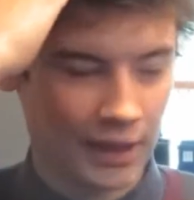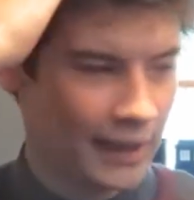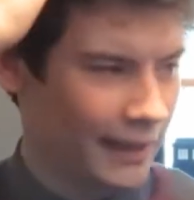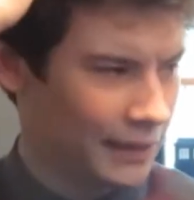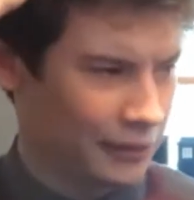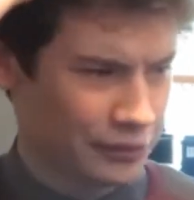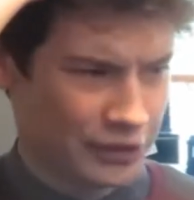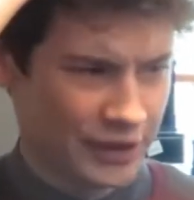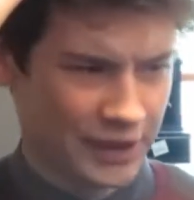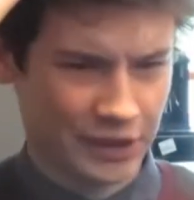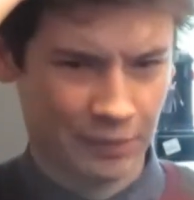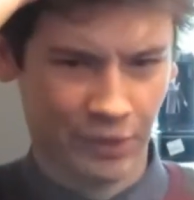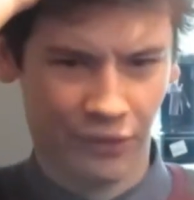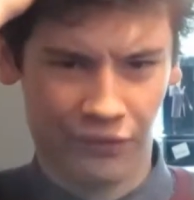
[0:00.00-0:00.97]
And you'll see
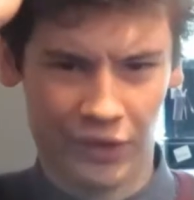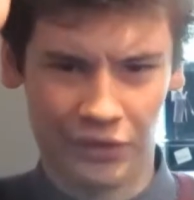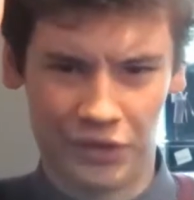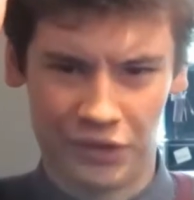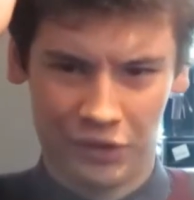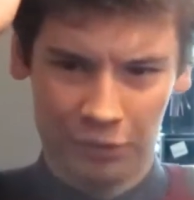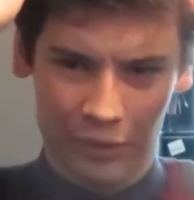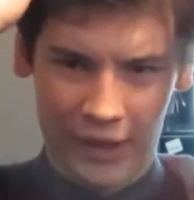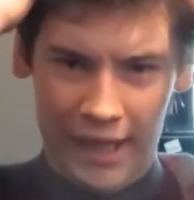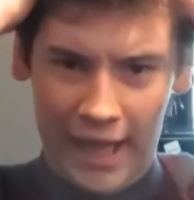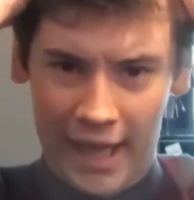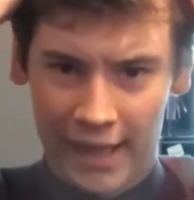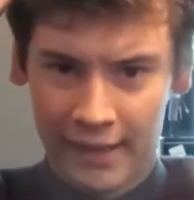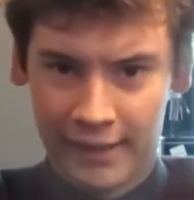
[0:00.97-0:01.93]
in some of the photos that my
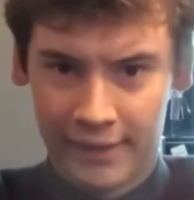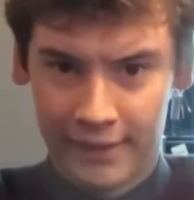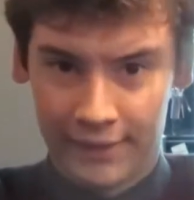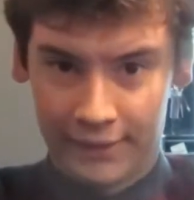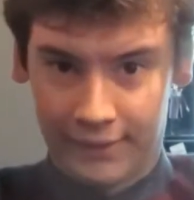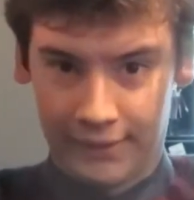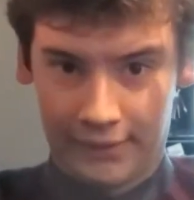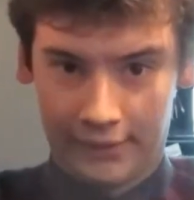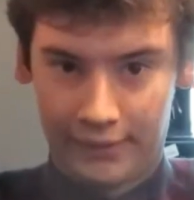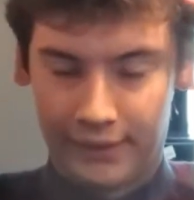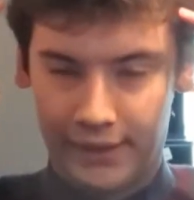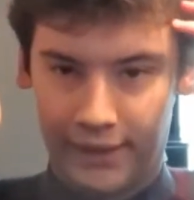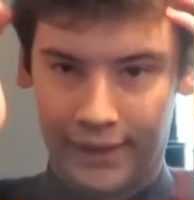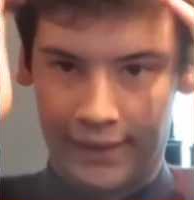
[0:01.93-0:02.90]
hair
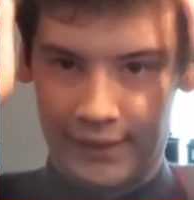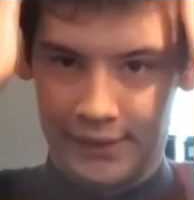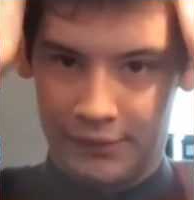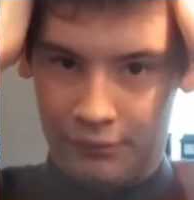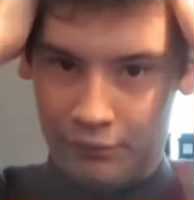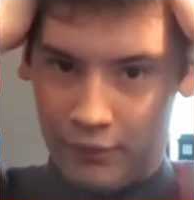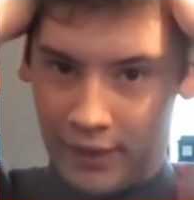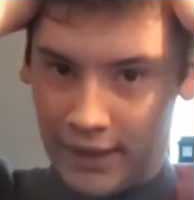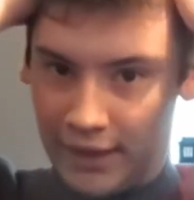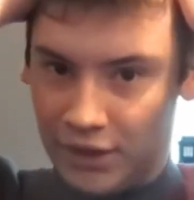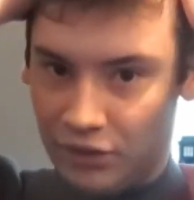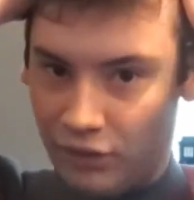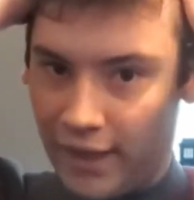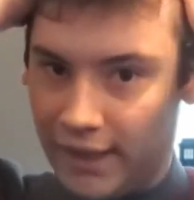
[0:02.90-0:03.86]
is really
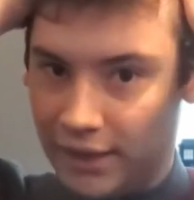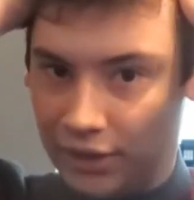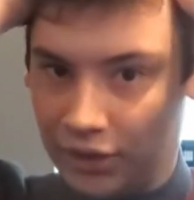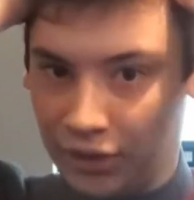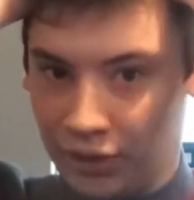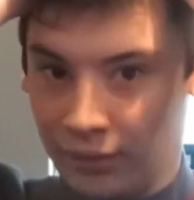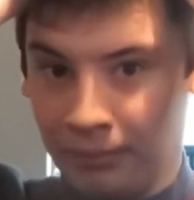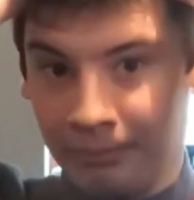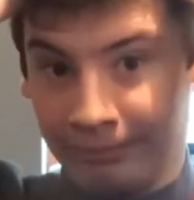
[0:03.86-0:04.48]
strange.